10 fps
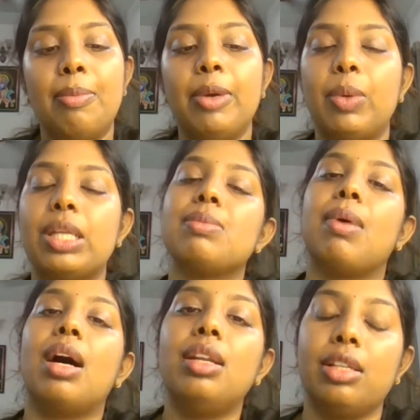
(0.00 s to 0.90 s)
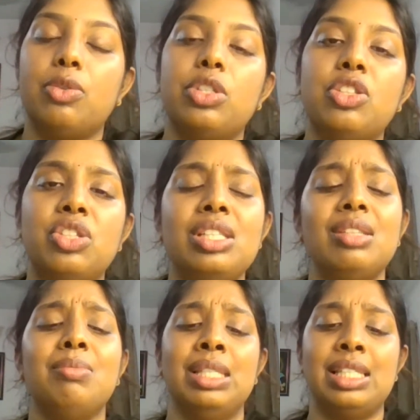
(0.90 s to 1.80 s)
But whereas malocclusion is
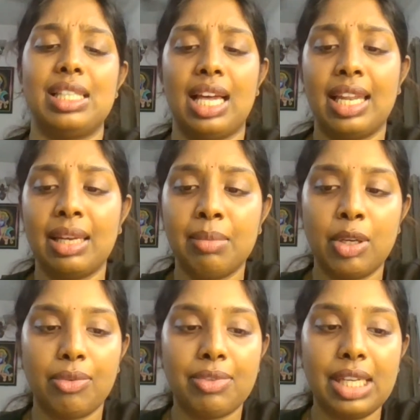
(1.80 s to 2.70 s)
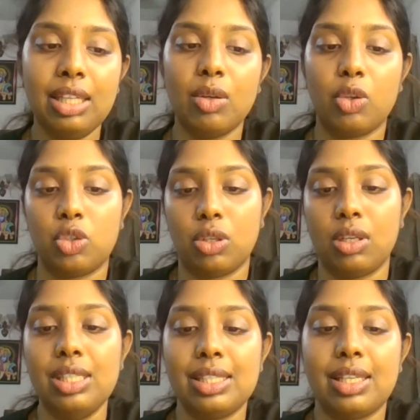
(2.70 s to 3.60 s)
just a misalignment of teeth or
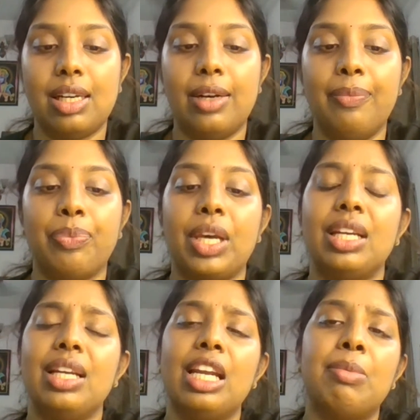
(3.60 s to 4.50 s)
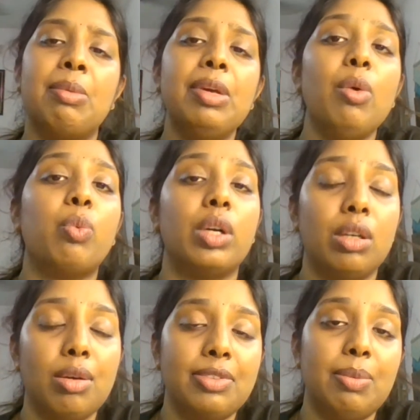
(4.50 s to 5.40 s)
jaws, and it may be
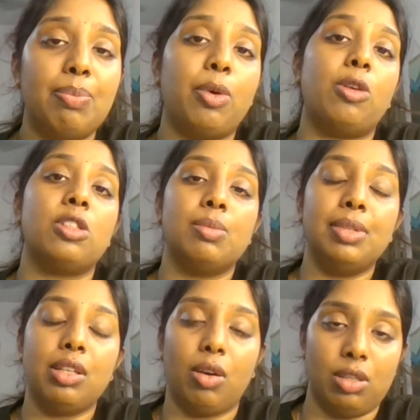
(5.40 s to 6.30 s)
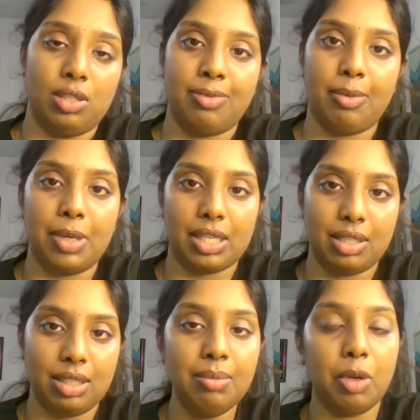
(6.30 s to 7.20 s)
one of the possible causes for
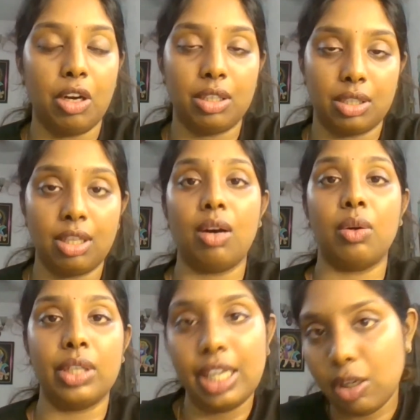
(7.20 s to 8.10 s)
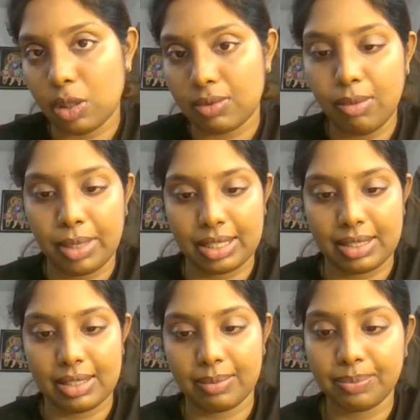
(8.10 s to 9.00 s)
bruxism, not the only cause for
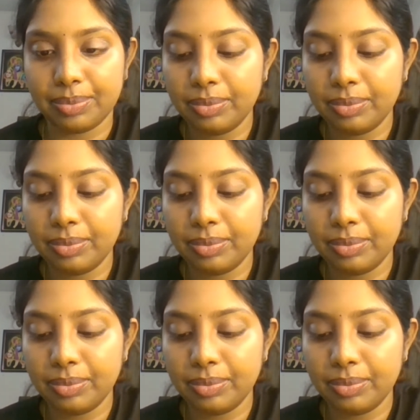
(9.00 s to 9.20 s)
bruxism.